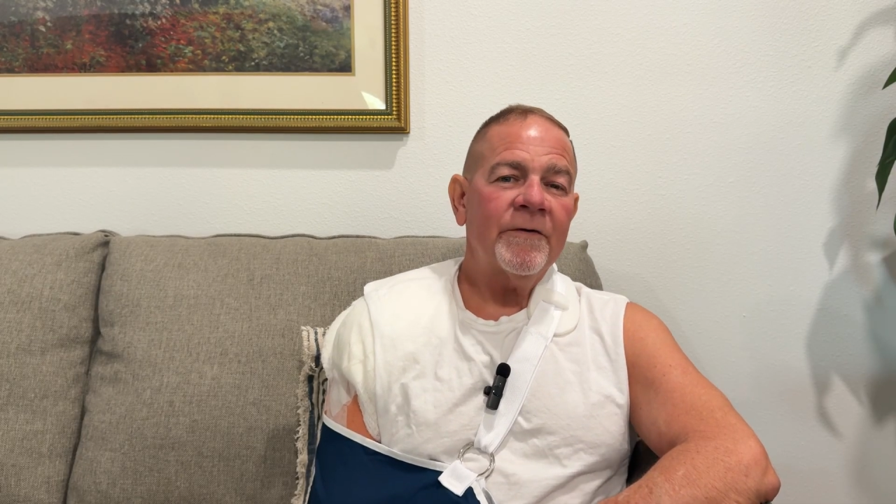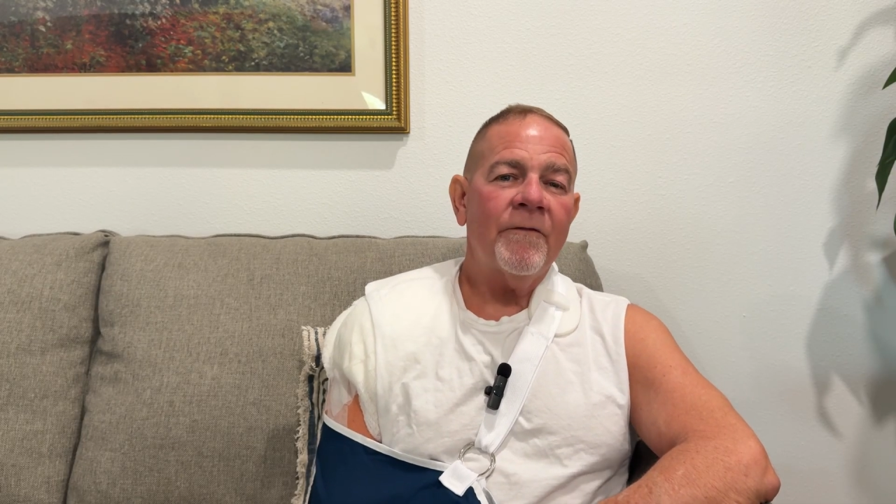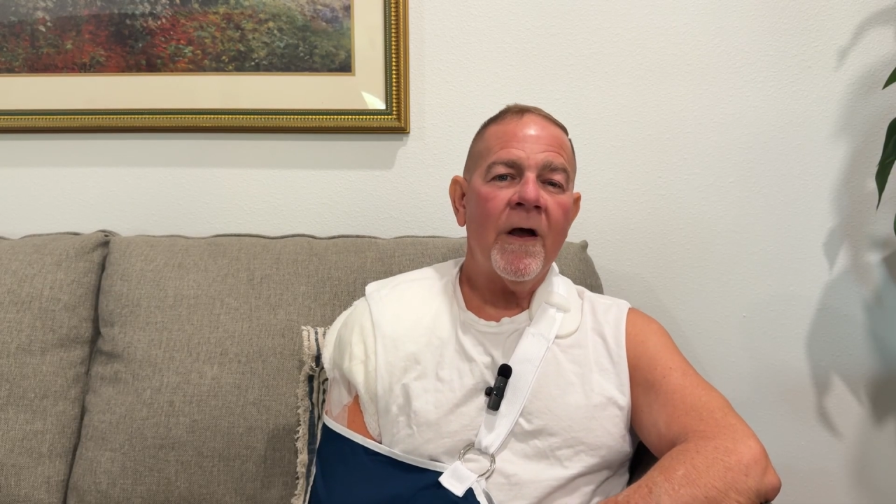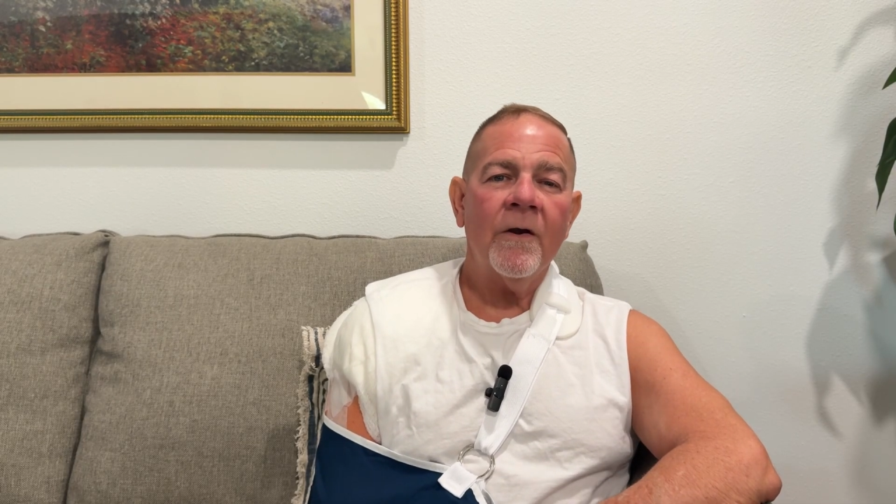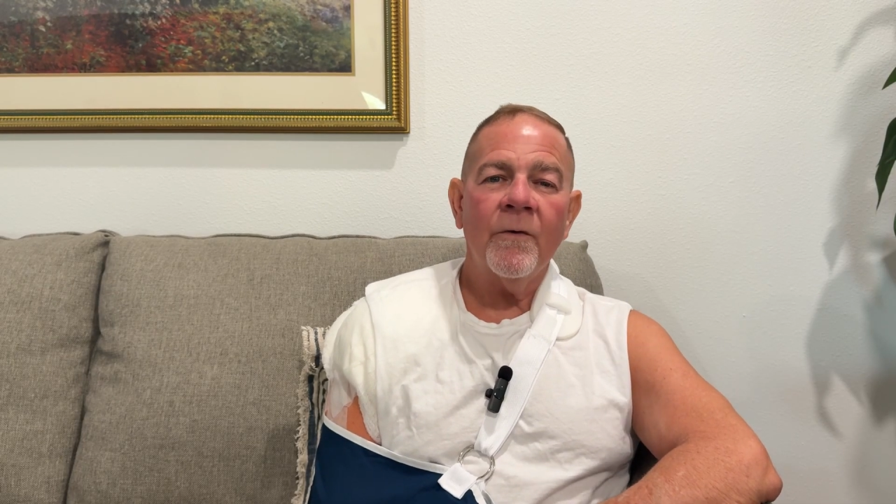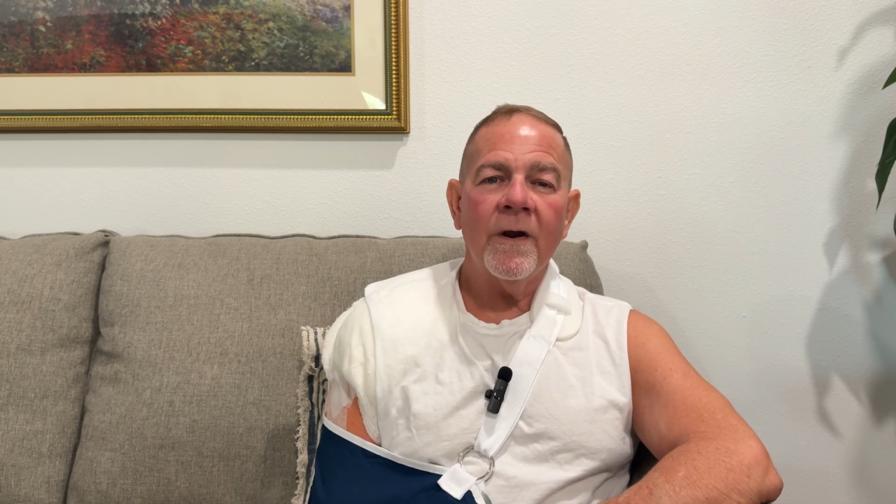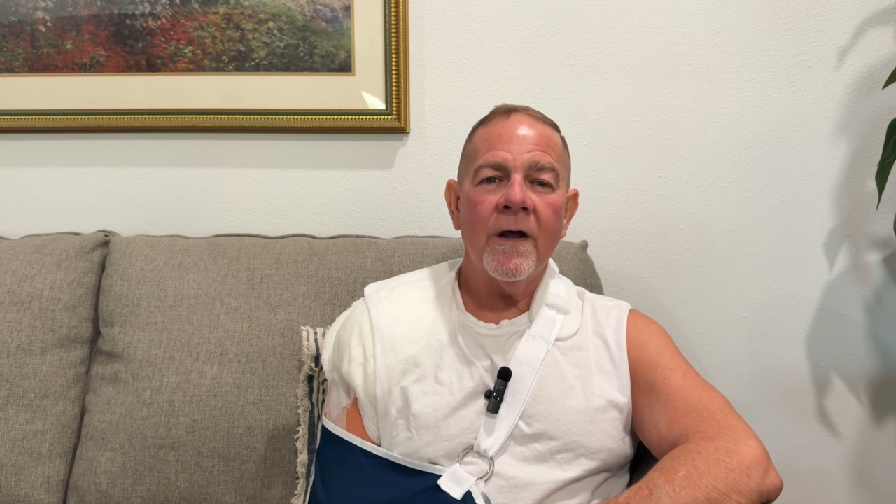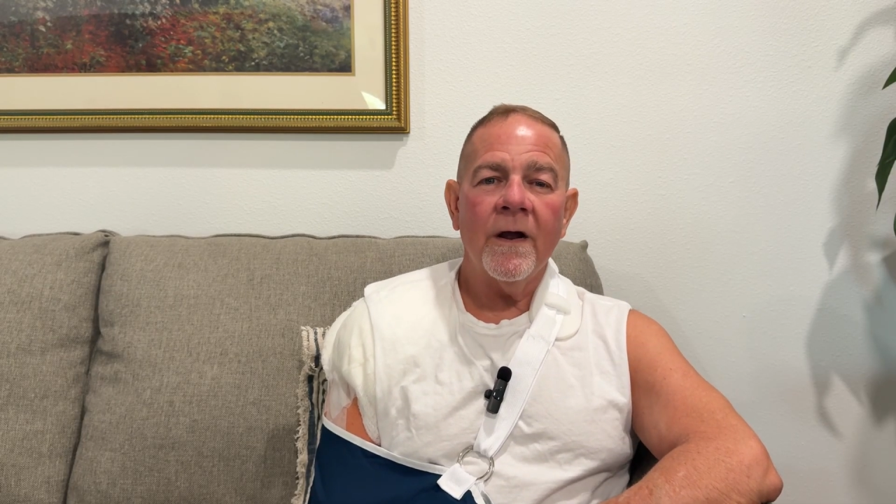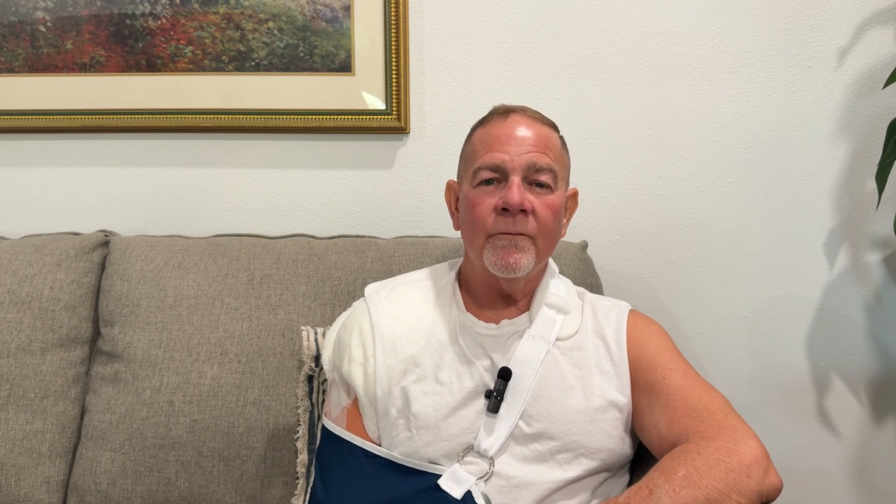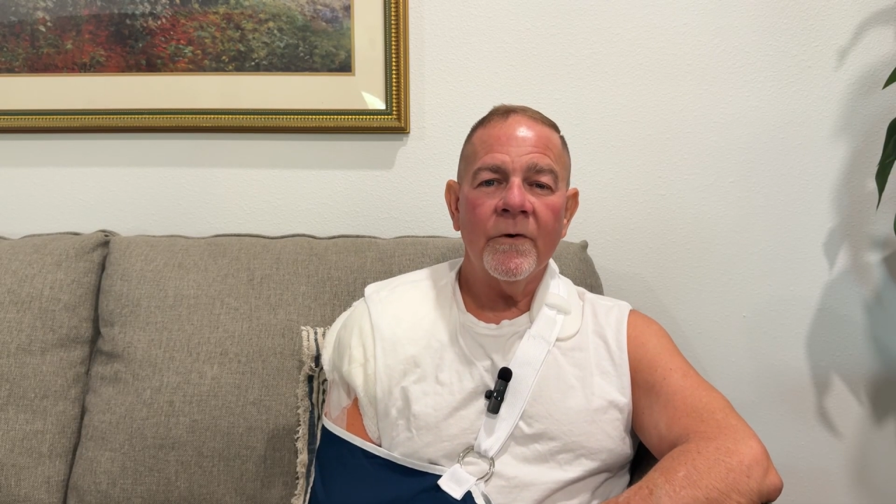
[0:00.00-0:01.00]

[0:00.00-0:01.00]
to follow along.